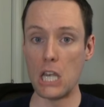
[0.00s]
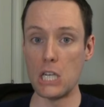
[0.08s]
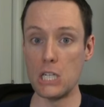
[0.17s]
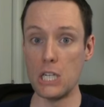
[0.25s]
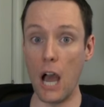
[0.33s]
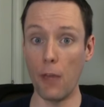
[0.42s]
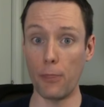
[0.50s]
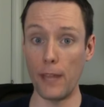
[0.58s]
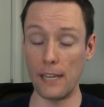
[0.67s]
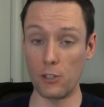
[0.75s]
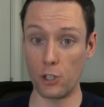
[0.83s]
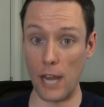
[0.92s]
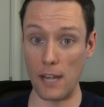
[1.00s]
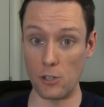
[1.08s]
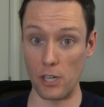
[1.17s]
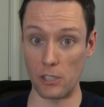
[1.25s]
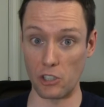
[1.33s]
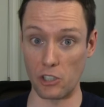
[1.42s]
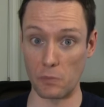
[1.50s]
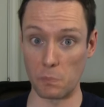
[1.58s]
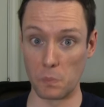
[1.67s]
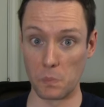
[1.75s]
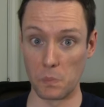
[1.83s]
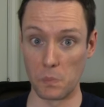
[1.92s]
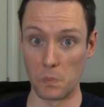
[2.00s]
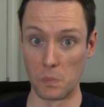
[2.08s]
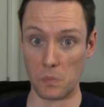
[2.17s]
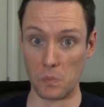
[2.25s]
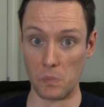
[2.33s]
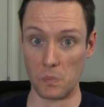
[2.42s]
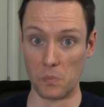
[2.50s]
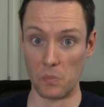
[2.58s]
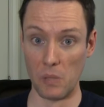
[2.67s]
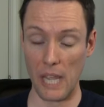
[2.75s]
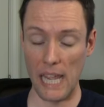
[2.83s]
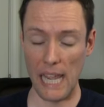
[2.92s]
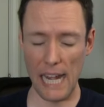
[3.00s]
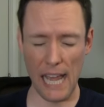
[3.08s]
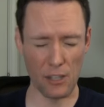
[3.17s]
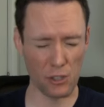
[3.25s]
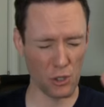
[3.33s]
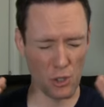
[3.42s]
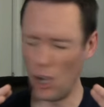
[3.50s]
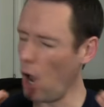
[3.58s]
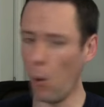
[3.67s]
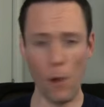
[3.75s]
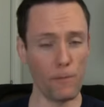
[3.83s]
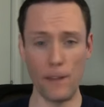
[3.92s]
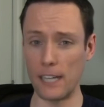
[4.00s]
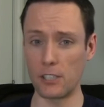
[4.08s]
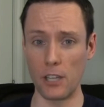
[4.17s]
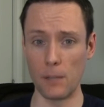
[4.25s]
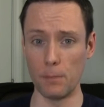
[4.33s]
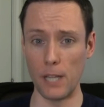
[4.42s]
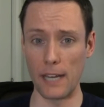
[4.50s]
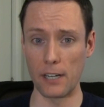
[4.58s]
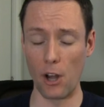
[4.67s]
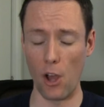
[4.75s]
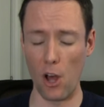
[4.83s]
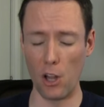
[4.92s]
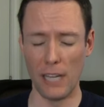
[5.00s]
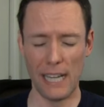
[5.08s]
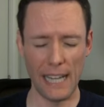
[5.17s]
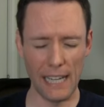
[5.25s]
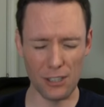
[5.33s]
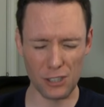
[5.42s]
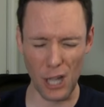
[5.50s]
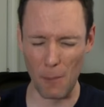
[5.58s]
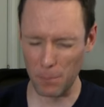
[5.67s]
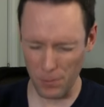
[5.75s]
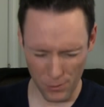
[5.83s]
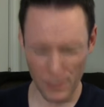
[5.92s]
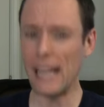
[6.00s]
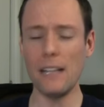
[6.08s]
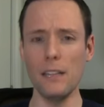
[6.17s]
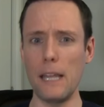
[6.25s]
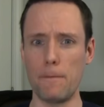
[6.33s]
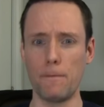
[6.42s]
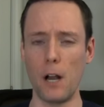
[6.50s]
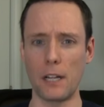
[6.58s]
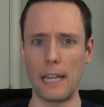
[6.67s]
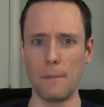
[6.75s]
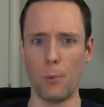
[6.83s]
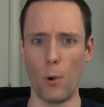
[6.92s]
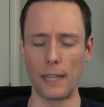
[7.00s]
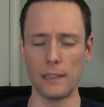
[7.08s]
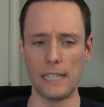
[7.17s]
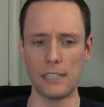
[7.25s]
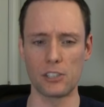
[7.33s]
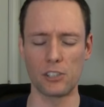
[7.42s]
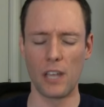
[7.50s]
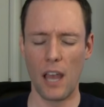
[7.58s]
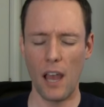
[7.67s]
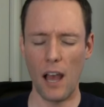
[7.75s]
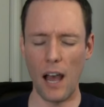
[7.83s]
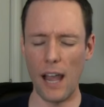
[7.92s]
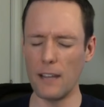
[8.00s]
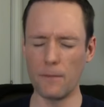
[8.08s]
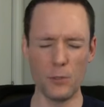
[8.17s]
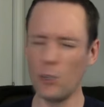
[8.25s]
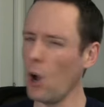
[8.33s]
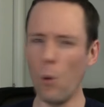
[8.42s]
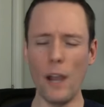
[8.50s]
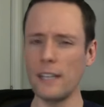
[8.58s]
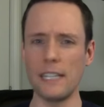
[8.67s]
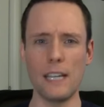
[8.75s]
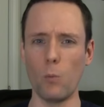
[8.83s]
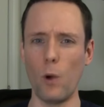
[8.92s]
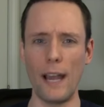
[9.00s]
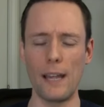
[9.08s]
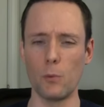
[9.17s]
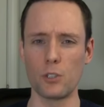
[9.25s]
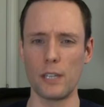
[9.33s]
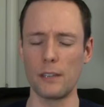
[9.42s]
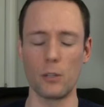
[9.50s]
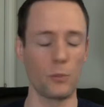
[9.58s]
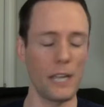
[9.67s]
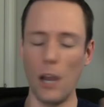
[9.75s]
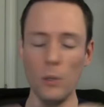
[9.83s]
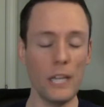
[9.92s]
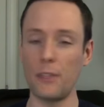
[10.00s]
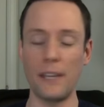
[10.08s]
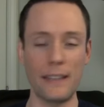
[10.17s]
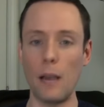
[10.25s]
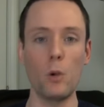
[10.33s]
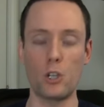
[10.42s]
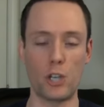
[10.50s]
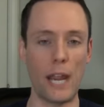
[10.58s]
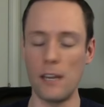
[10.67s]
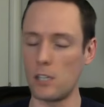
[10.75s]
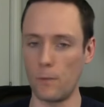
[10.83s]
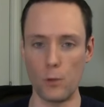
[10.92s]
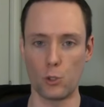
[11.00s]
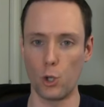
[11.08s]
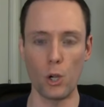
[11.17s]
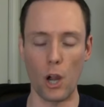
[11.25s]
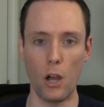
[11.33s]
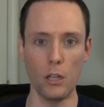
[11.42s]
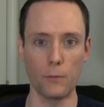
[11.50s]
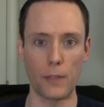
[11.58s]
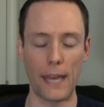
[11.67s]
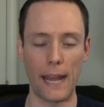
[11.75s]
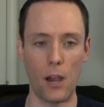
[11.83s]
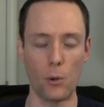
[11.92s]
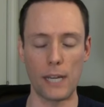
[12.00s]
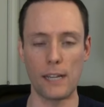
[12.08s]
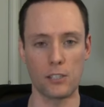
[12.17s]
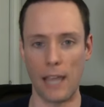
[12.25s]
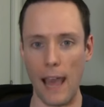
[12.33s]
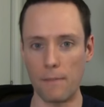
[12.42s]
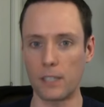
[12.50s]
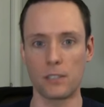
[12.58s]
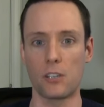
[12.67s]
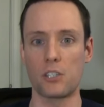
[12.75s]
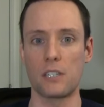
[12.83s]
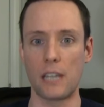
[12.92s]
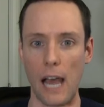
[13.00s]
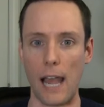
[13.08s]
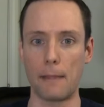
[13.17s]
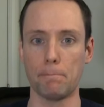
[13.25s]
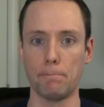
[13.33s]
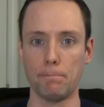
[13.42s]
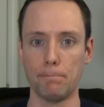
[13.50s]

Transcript: nothing changes. It has no effect on the plot at all. It is completely fucking pointless. I have no idea why it was in there. The only thing that would change if you took all of that out is Havoc doesn't die.